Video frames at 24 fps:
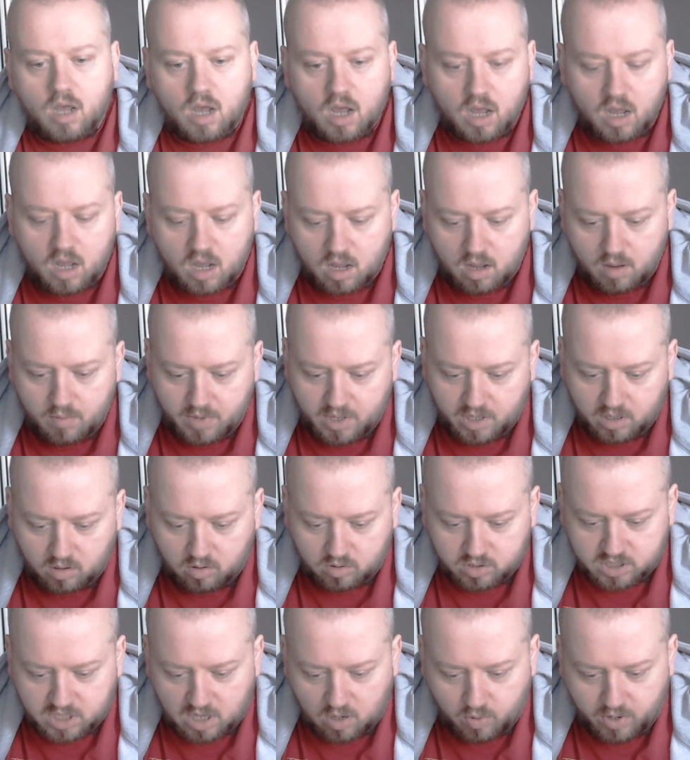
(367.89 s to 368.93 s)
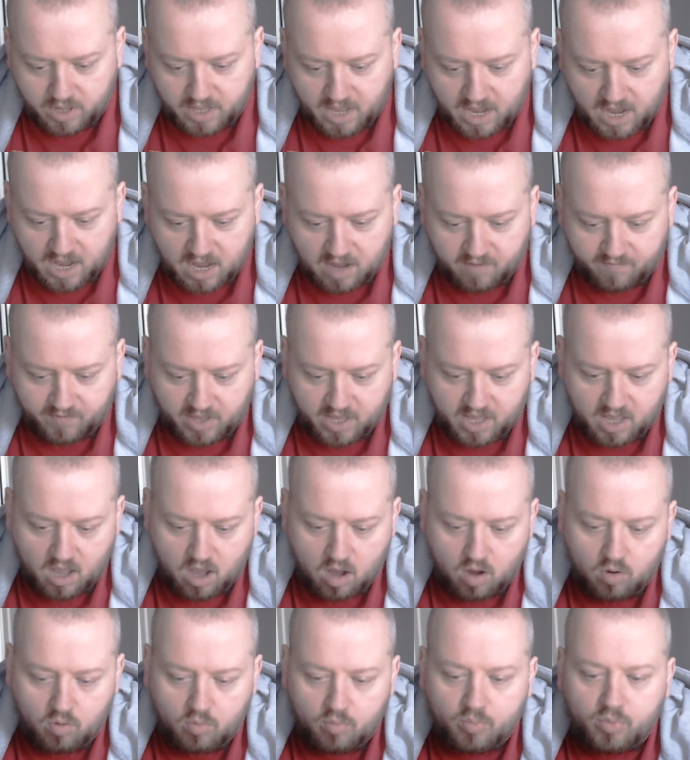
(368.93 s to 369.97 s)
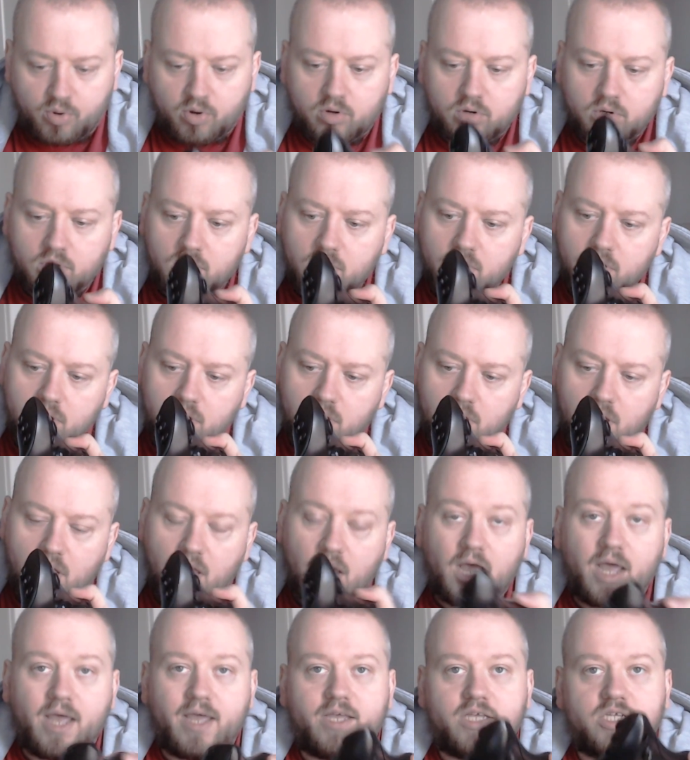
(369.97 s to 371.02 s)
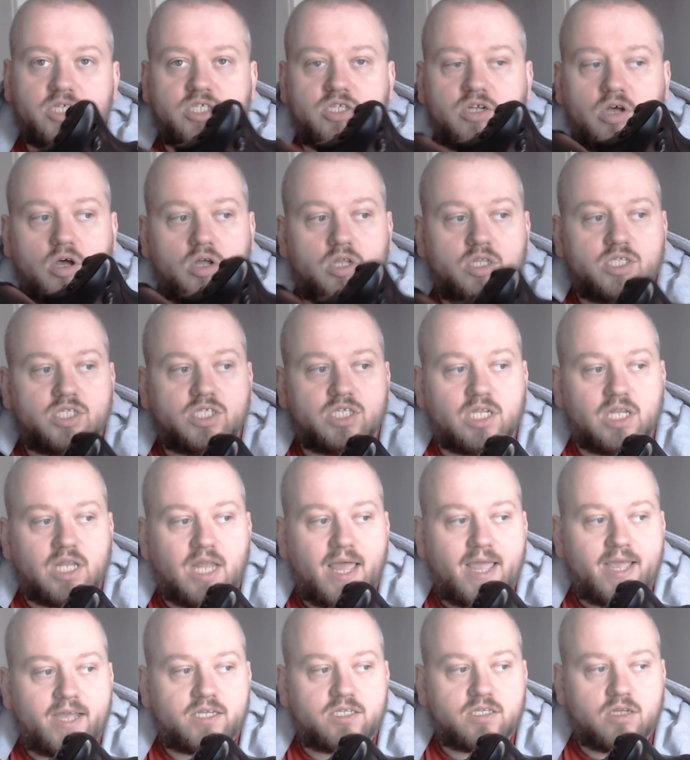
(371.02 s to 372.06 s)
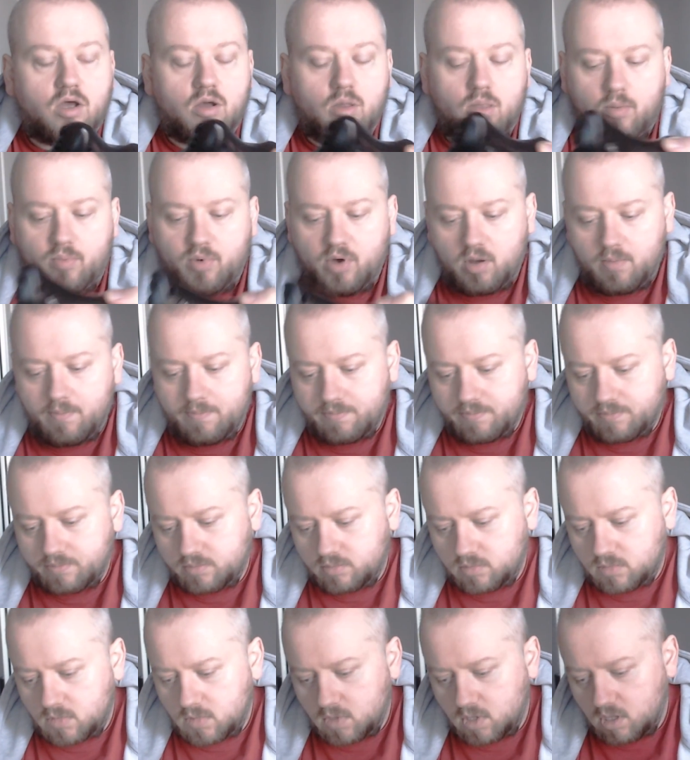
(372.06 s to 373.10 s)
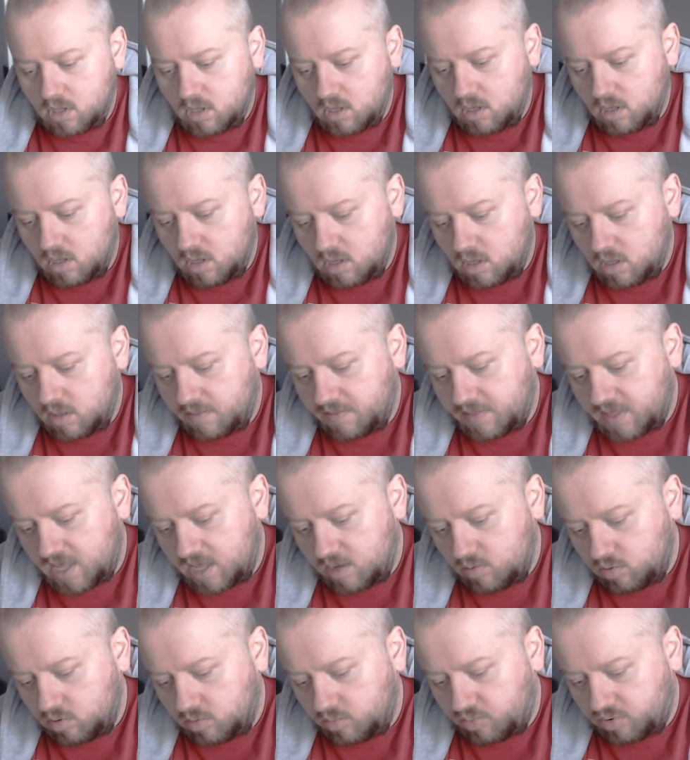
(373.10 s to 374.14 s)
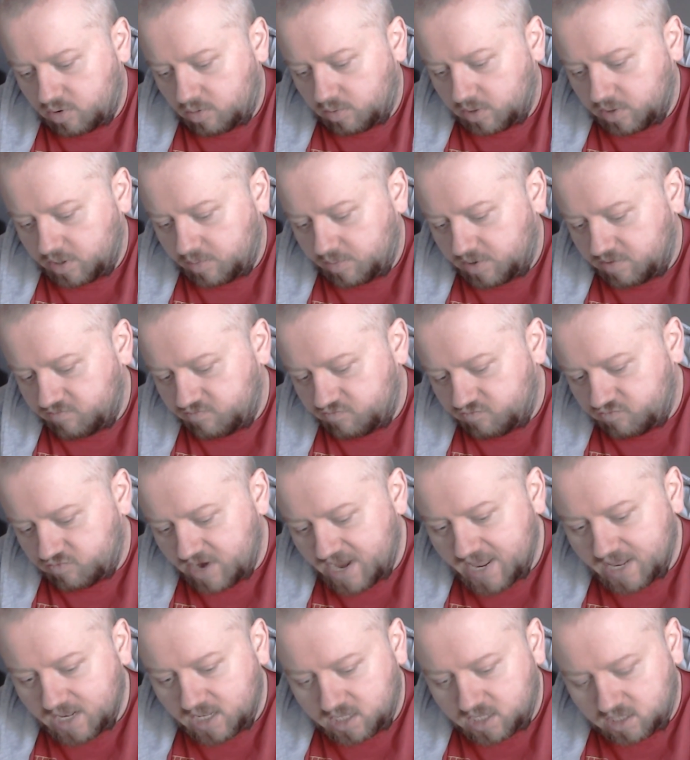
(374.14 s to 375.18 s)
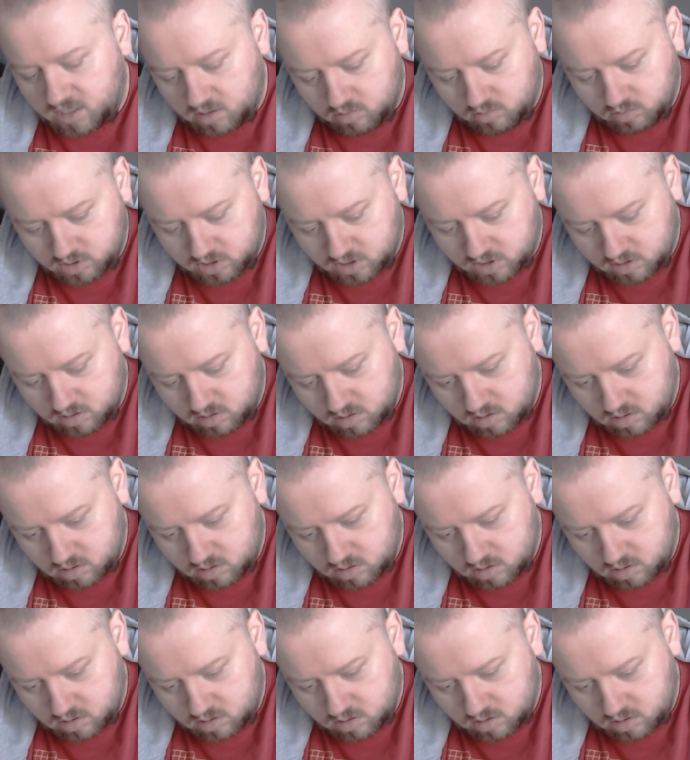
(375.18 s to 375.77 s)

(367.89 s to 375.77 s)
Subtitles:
It looks like we have a home button, a start and select on the bottom. They will probably be rarely used.